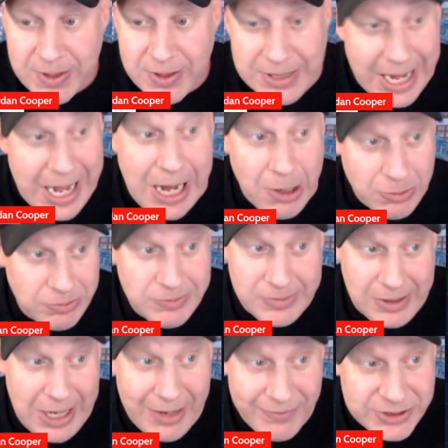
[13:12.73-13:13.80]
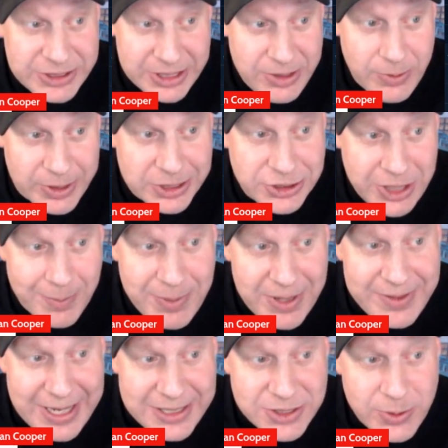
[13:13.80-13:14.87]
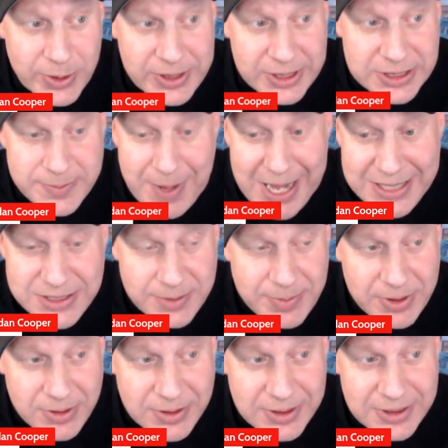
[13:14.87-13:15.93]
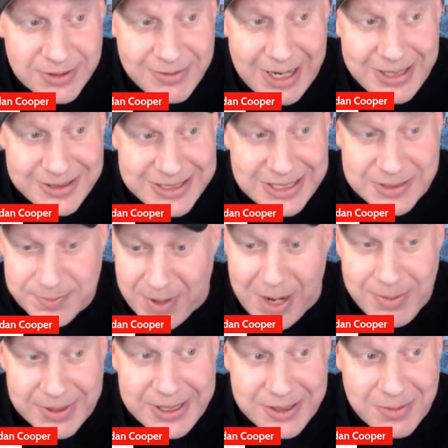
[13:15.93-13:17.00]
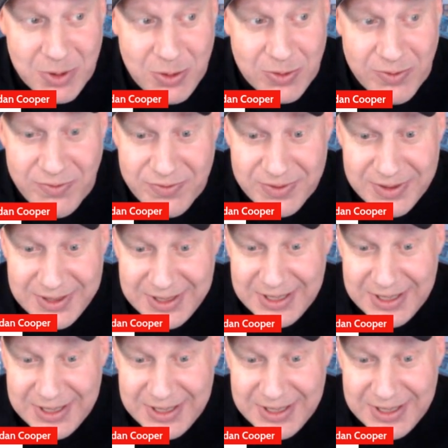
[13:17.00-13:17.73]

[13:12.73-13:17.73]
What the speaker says: Now, obviously, you want to jump on that as quickly as possible, right? Because that's probably going to move.